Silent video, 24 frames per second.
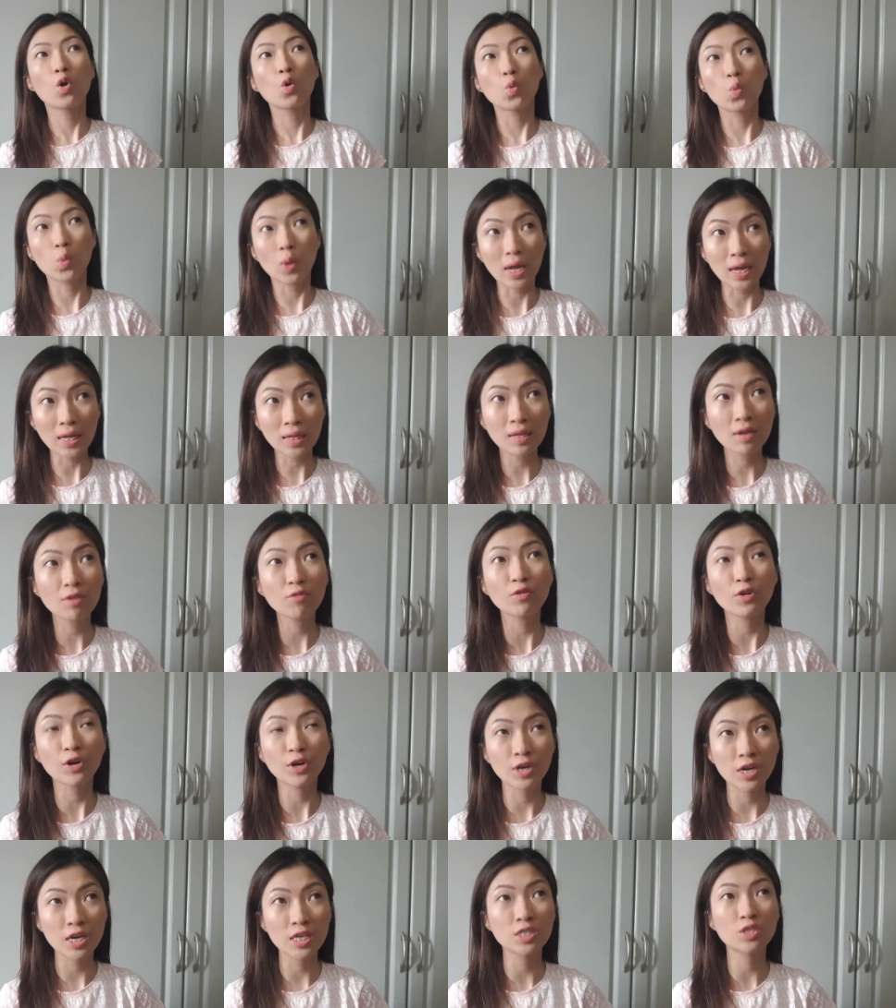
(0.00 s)
waiting
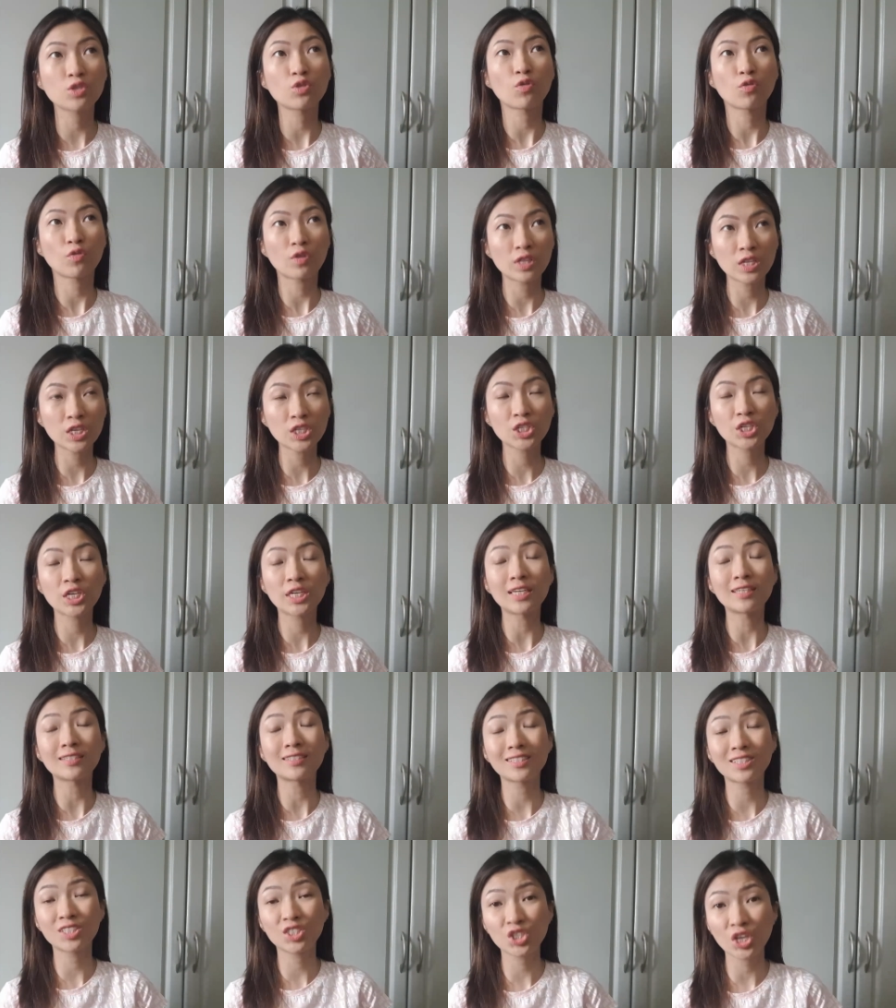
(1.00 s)
for Chris to finish
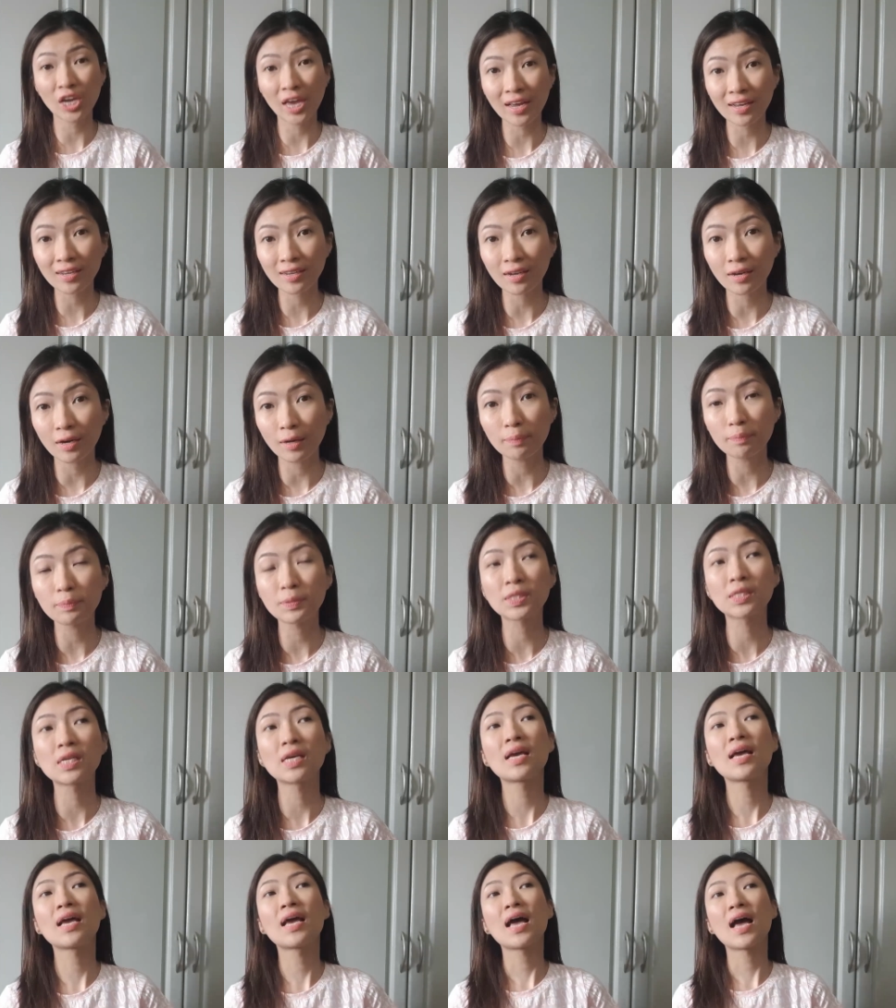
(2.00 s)
his
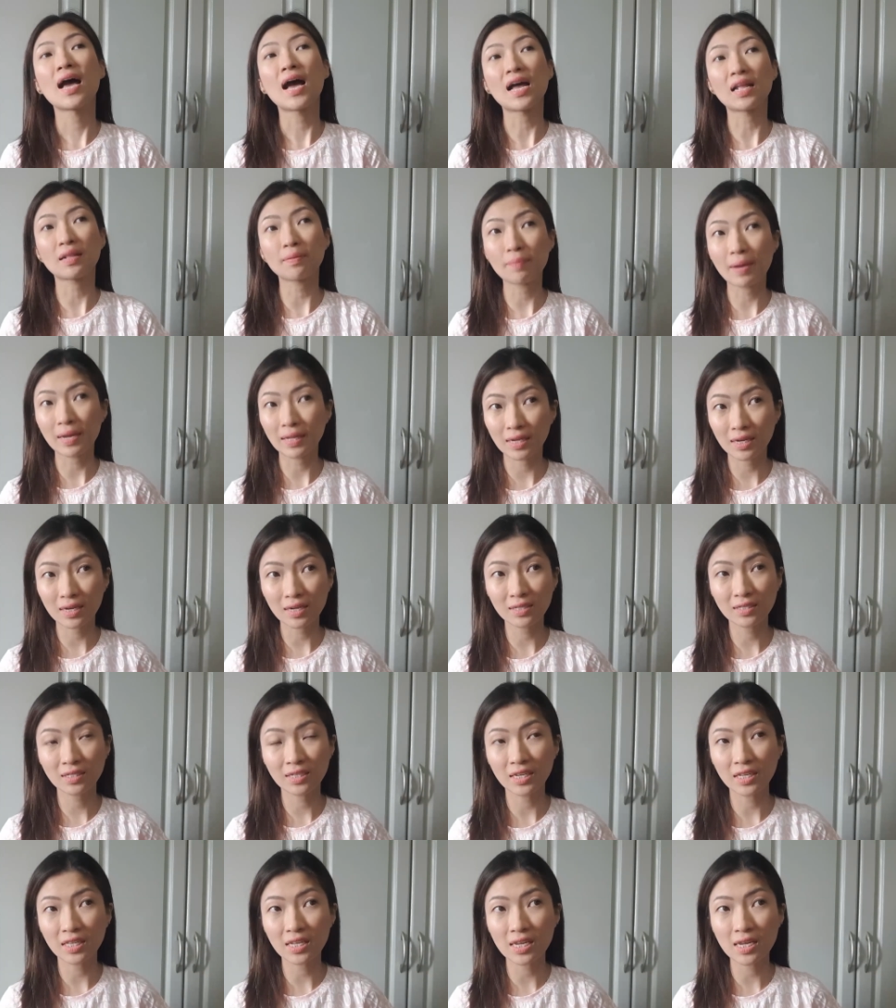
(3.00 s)
checkups at Medical
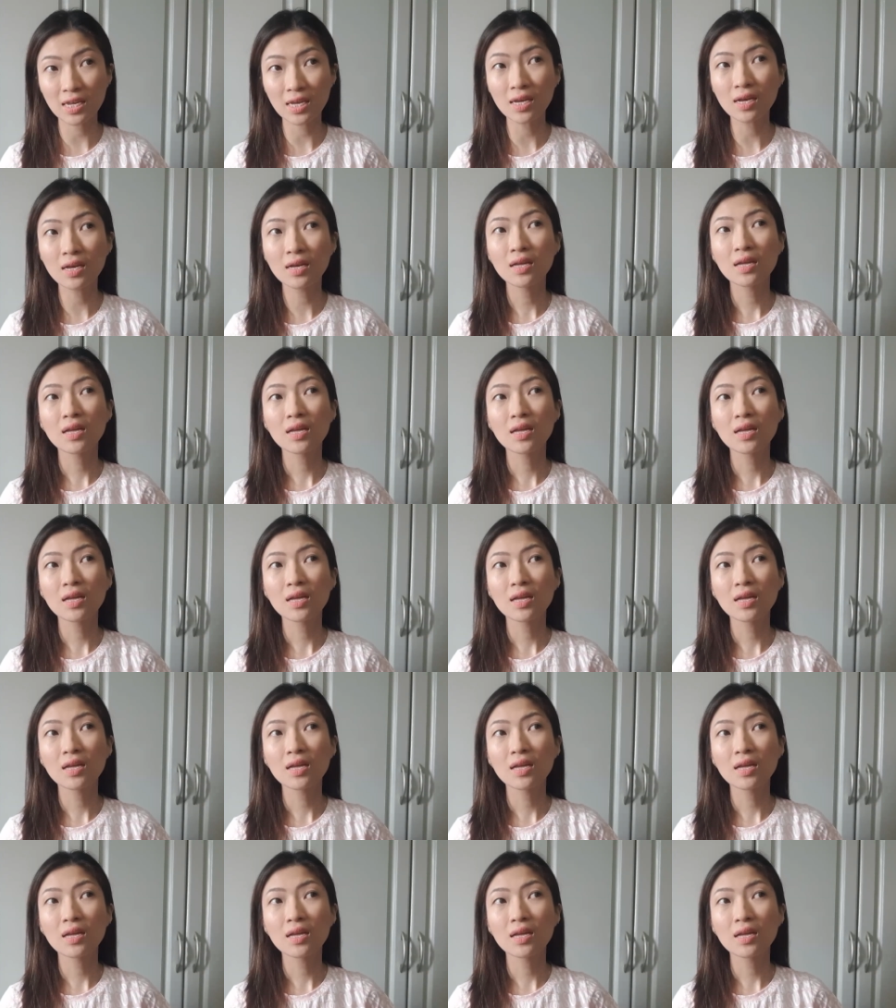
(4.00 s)
City